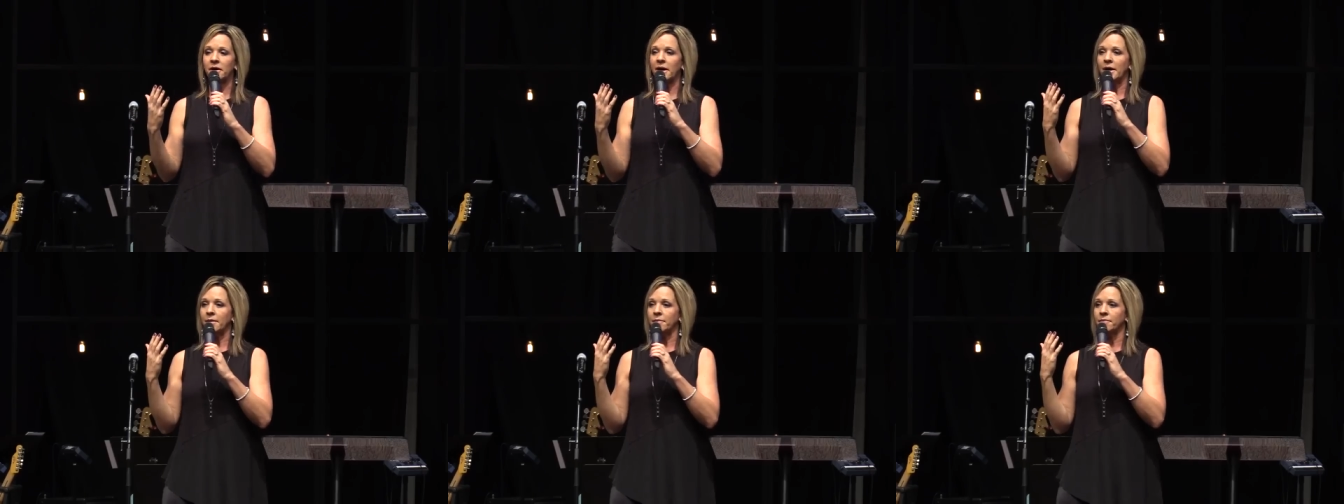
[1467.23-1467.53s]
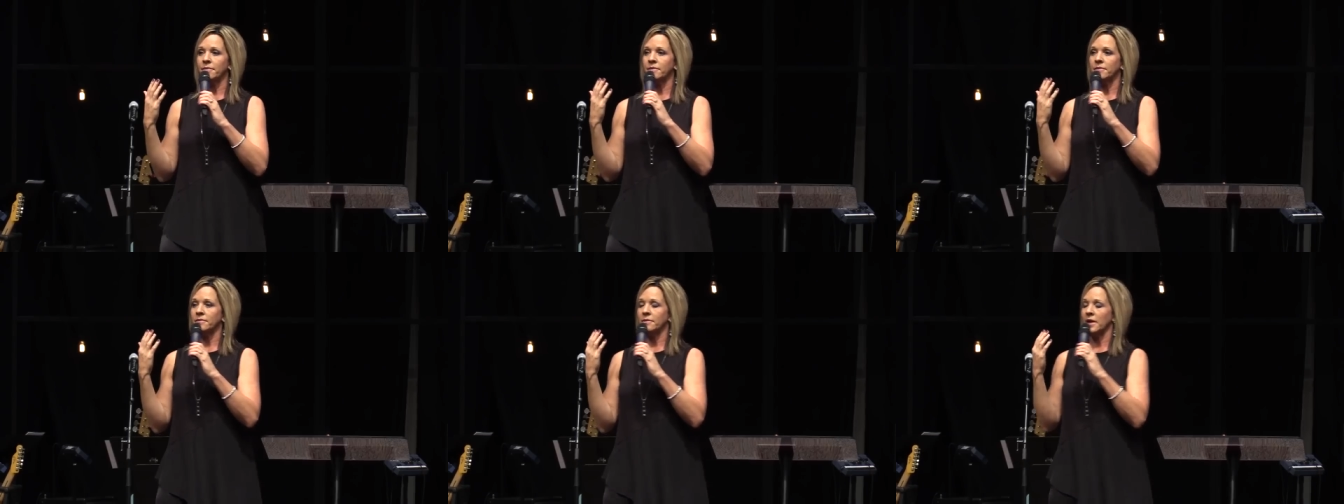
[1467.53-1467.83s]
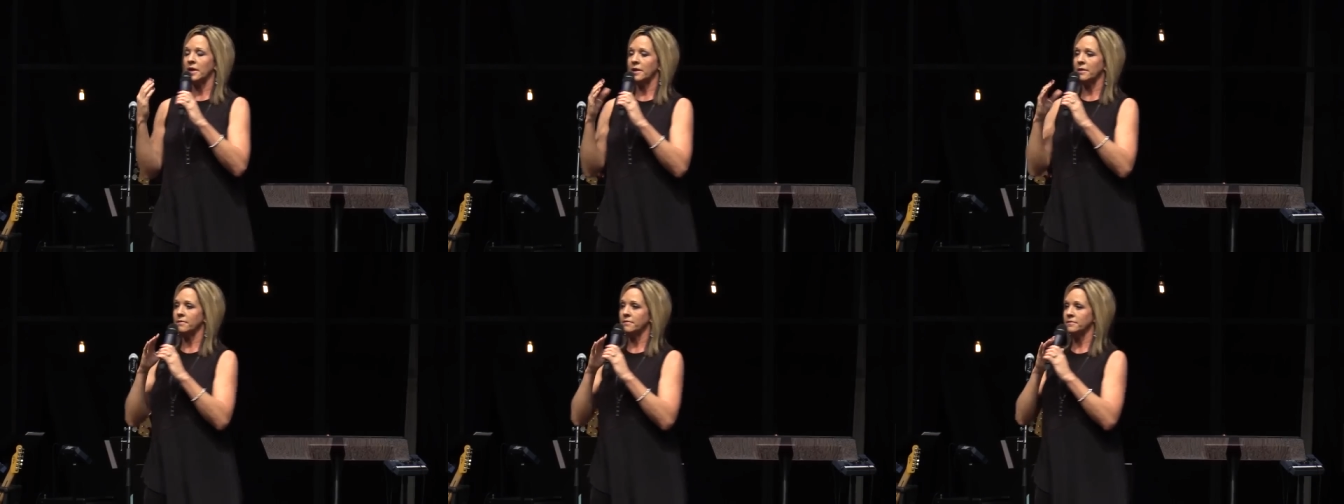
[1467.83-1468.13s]
um,
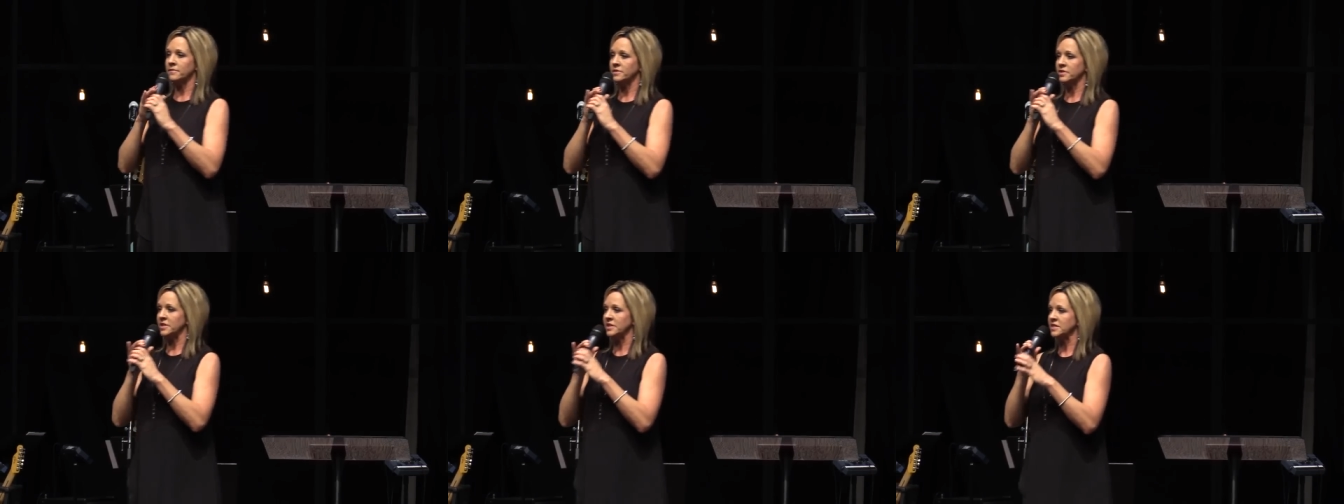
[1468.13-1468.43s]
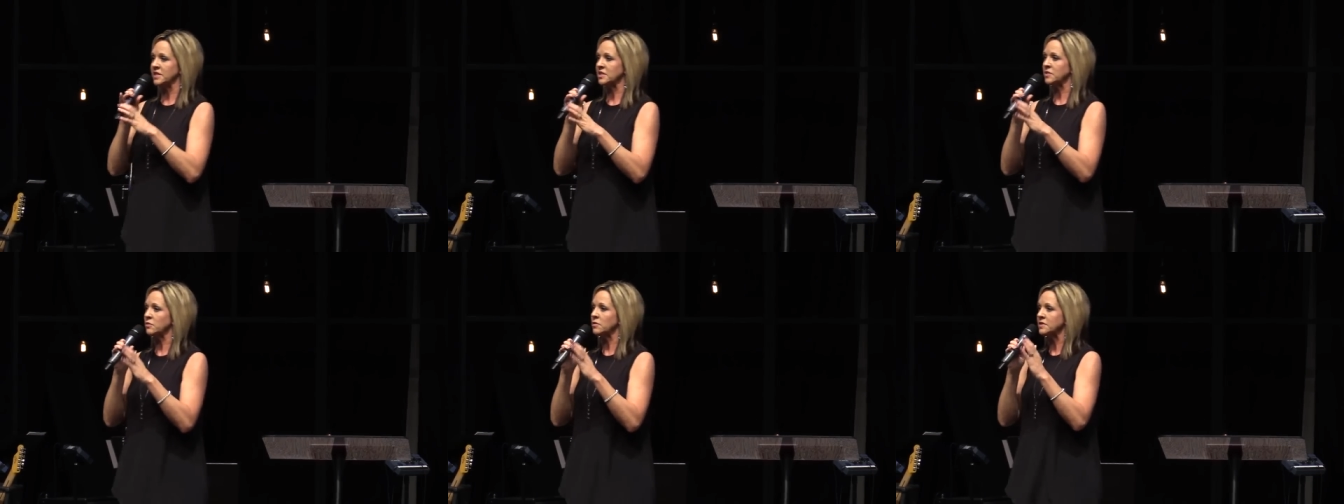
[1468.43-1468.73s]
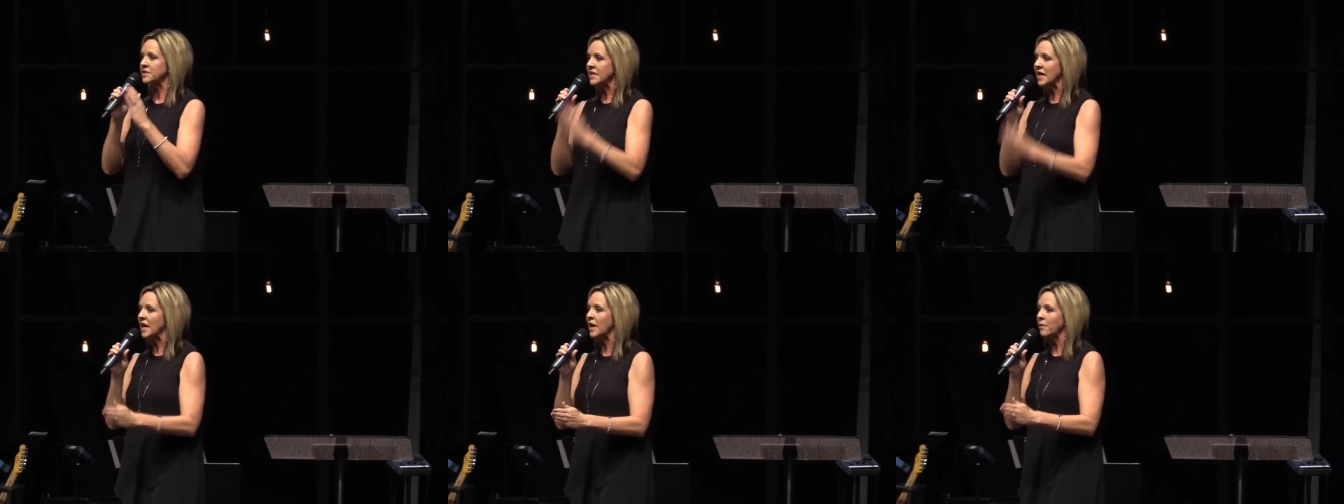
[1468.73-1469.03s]
uh, Jesus will
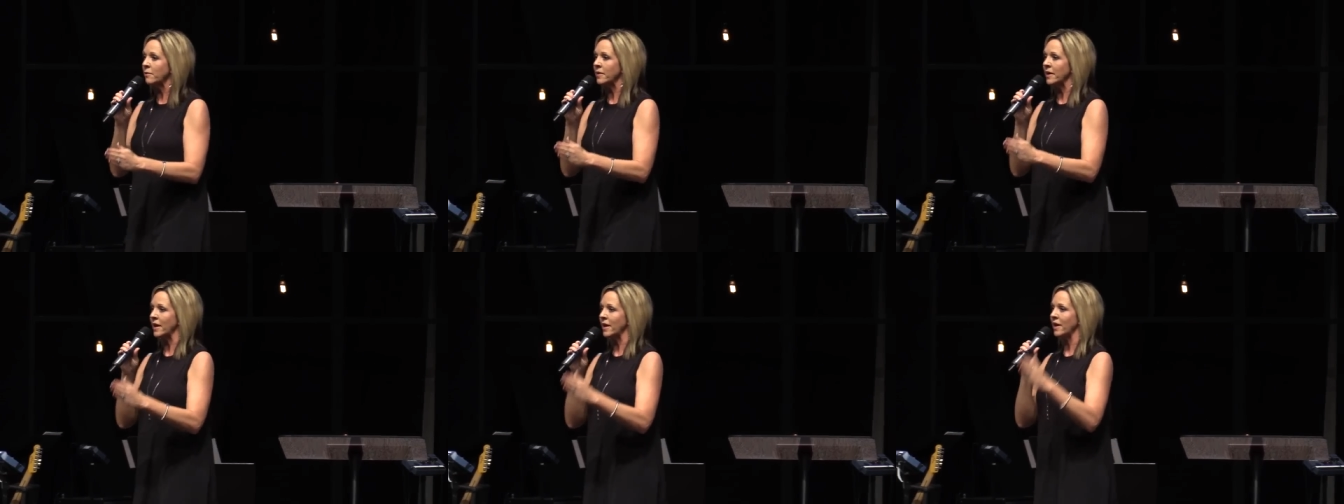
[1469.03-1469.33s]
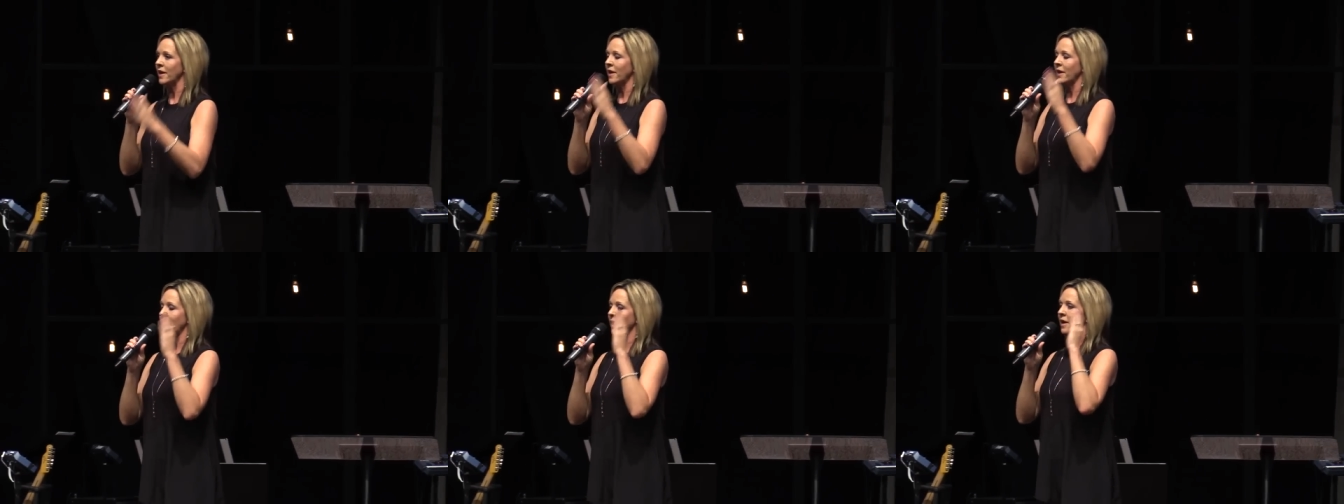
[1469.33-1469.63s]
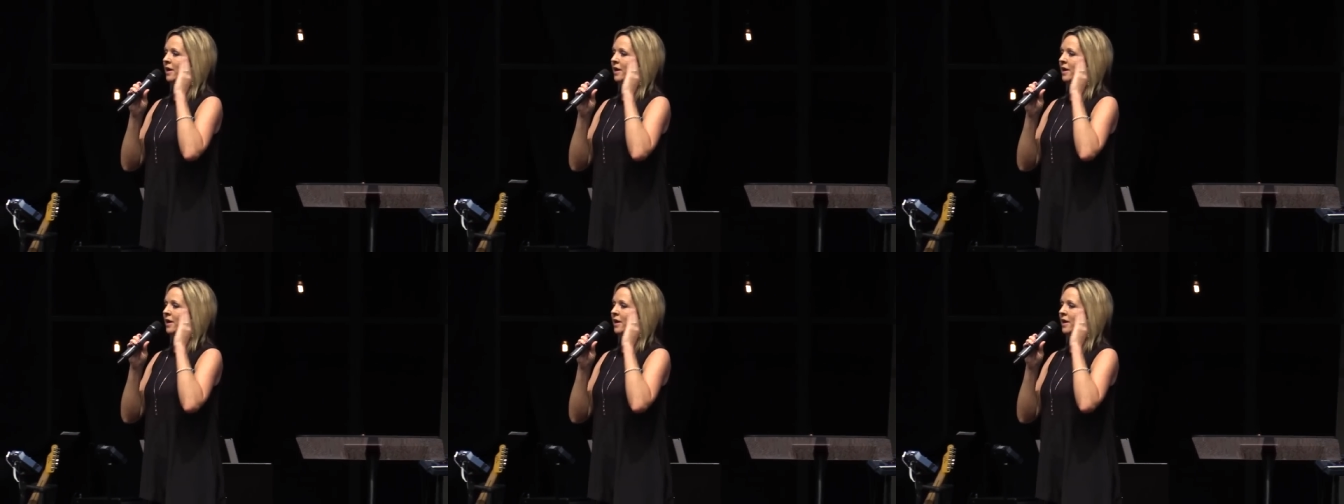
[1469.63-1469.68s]
tell me,